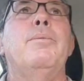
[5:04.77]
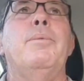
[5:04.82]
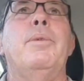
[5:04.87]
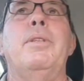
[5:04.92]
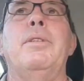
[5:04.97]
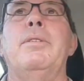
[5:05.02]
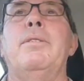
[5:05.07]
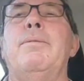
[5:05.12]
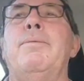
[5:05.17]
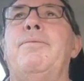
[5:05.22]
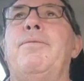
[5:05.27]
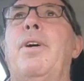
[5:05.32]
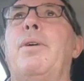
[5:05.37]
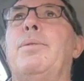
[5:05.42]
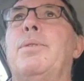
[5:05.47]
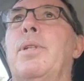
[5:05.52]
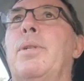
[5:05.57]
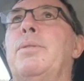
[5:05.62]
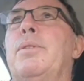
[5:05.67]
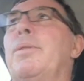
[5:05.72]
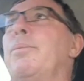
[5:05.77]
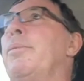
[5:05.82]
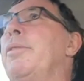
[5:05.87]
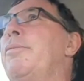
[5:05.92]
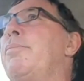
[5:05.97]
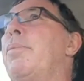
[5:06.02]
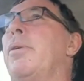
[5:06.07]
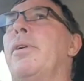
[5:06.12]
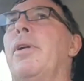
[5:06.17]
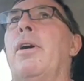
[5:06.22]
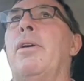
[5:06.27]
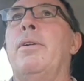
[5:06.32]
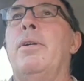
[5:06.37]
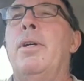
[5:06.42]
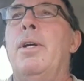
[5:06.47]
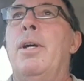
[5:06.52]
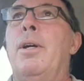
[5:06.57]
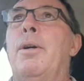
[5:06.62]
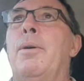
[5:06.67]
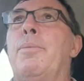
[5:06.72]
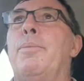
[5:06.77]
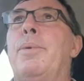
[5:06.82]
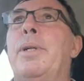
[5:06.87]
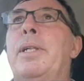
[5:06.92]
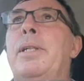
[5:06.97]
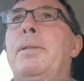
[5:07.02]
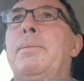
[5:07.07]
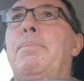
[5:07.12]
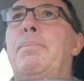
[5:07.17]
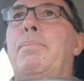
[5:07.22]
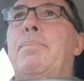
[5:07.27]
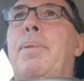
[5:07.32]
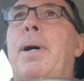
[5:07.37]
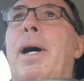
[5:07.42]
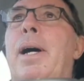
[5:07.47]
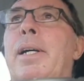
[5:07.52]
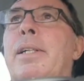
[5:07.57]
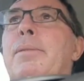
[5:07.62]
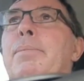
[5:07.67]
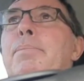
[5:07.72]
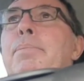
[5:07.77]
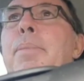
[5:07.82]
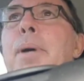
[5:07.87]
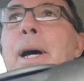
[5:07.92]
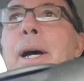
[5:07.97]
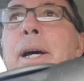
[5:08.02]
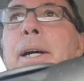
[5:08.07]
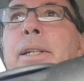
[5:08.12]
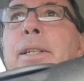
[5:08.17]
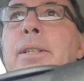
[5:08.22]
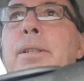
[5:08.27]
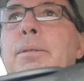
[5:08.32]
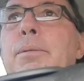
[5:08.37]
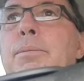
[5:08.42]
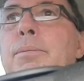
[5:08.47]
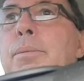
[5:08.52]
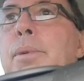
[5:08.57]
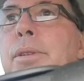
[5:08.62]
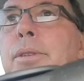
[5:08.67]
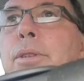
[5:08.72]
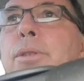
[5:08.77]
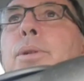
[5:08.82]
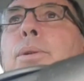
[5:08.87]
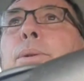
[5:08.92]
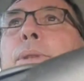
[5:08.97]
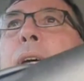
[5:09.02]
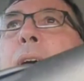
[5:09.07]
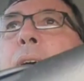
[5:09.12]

with photos that we've put on, we pack by what they call